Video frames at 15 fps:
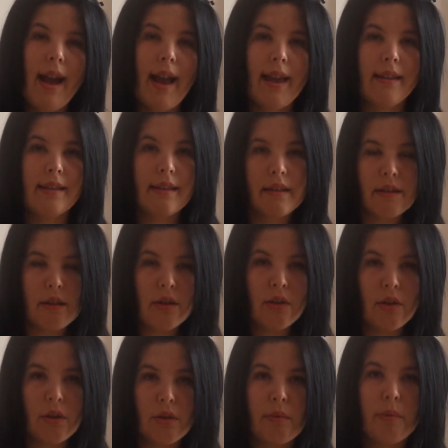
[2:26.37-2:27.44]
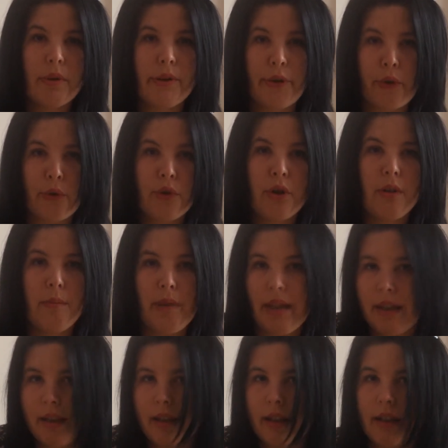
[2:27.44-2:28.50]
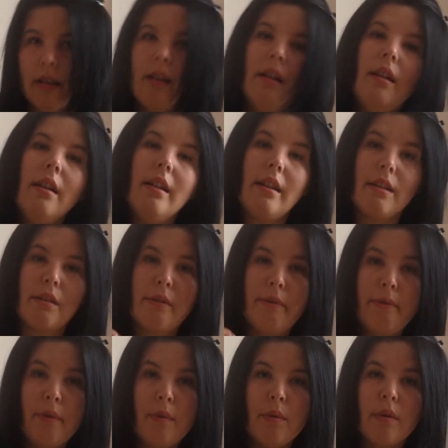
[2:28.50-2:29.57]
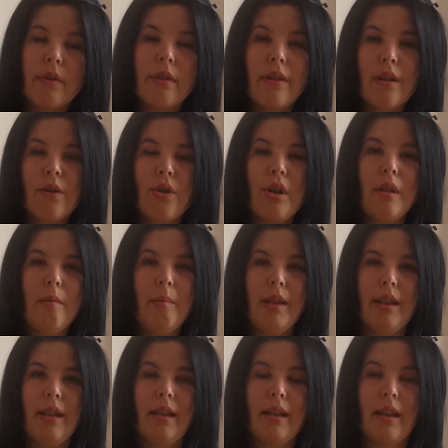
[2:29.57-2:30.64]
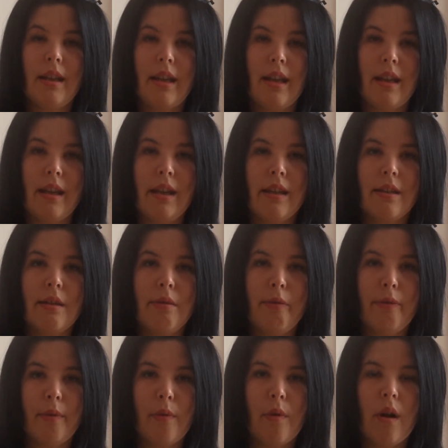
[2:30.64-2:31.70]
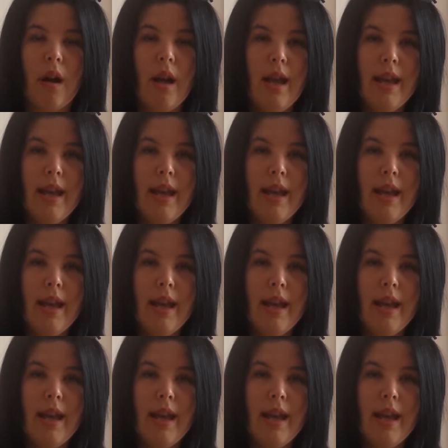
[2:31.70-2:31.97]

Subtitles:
And this is not what social media is for. Social media is for